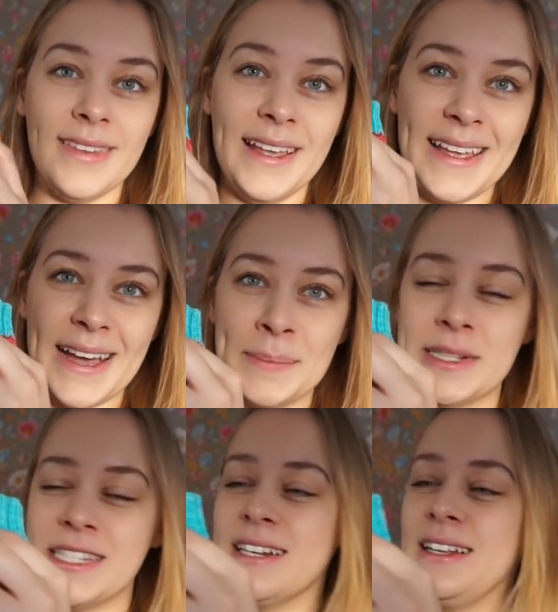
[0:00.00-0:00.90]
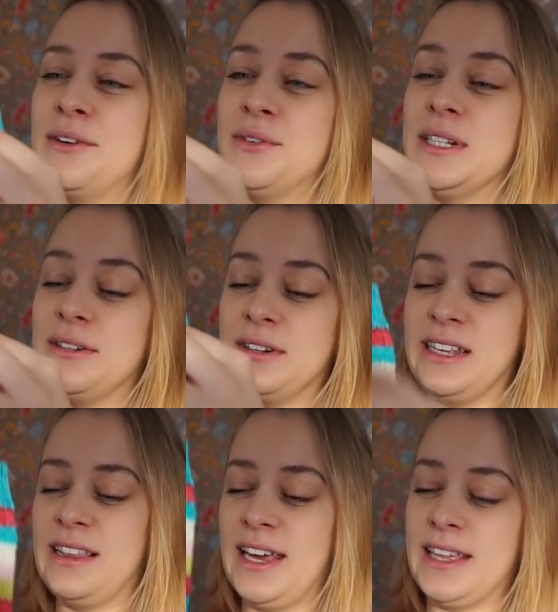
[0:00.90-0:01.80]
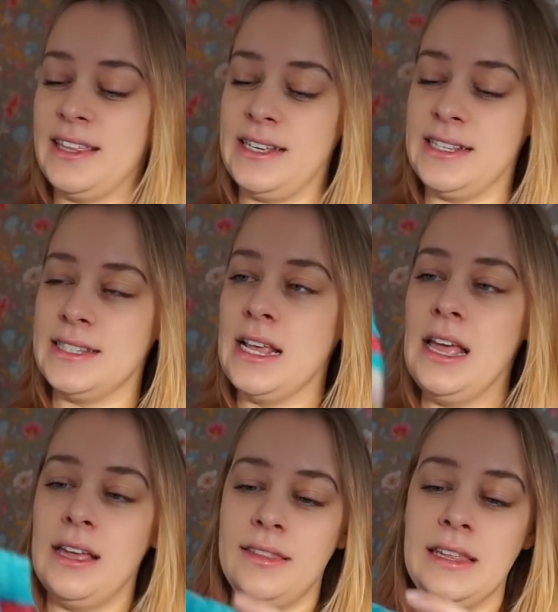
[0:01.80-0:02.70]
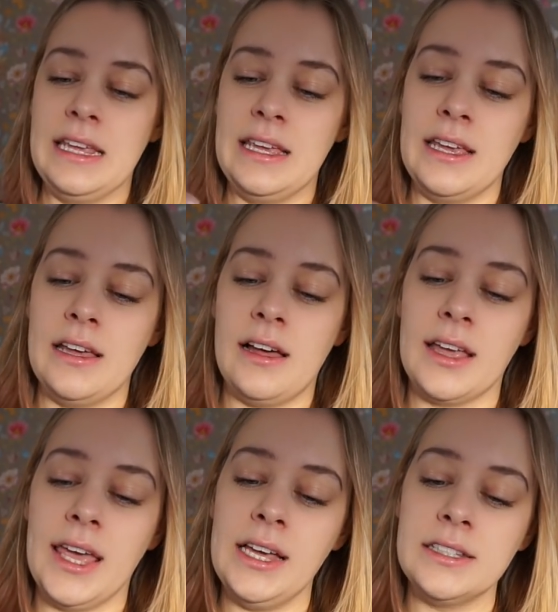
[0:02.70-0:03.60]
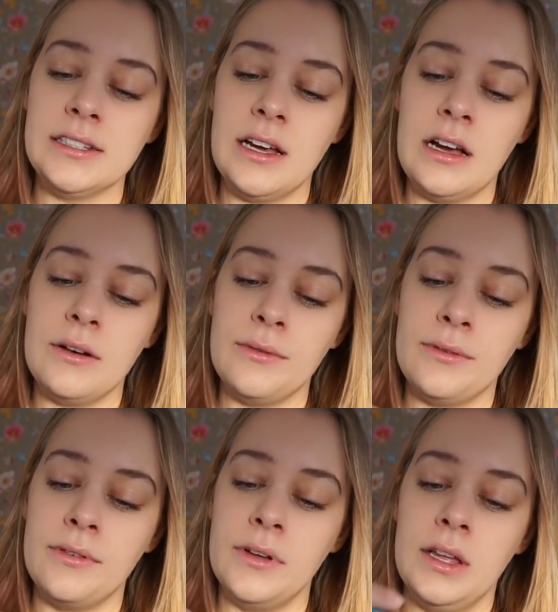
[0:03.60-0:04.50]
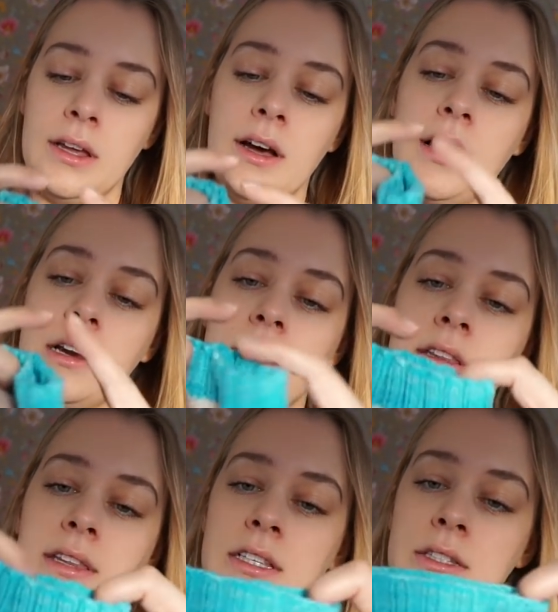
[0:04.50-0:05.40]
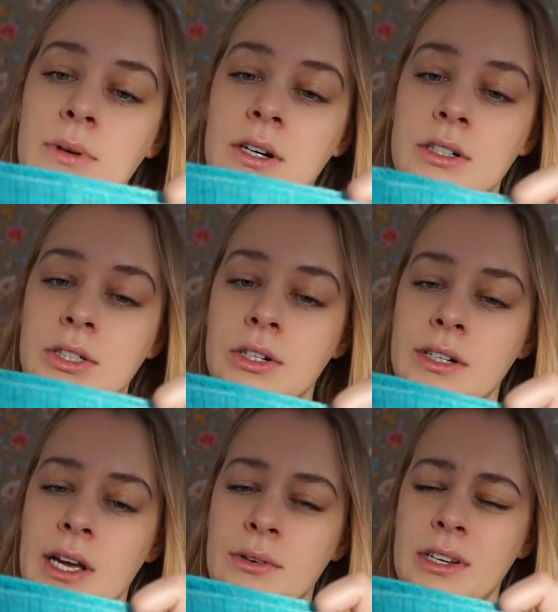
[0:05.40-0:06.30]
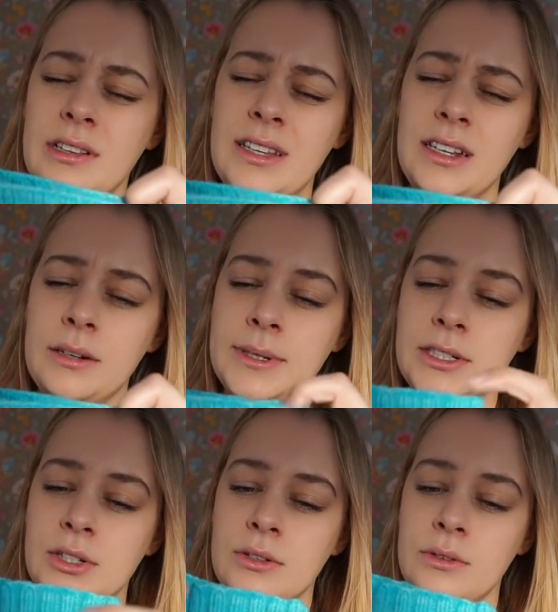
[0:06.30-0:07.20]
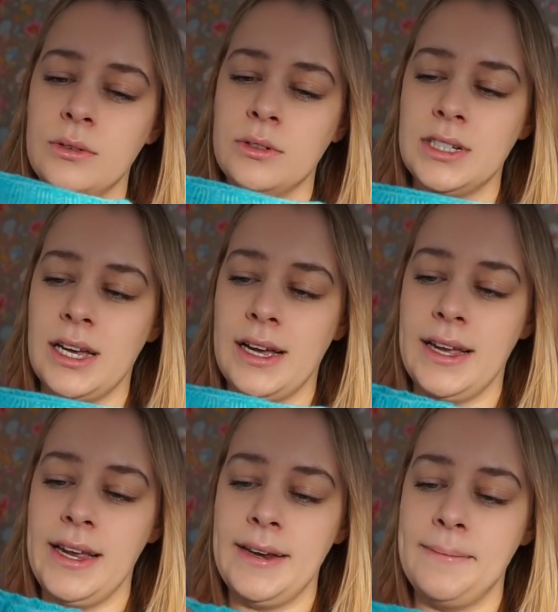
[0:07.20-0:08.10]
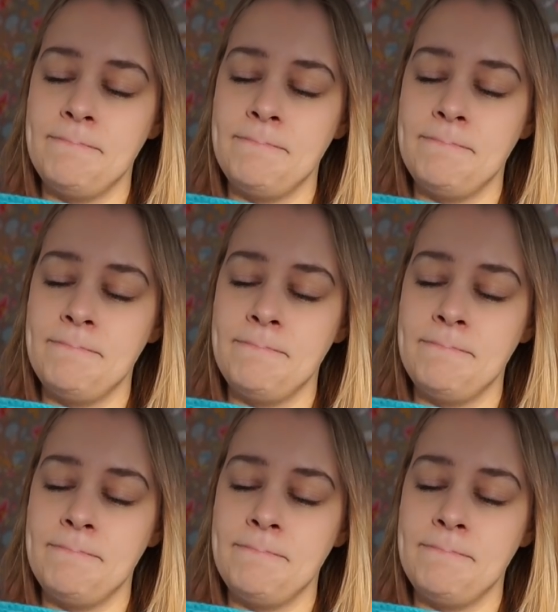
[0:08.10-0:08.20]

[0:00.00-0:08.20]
Yeah, but still, I really, really like these. The cast off on this one turned out a little bit too tight,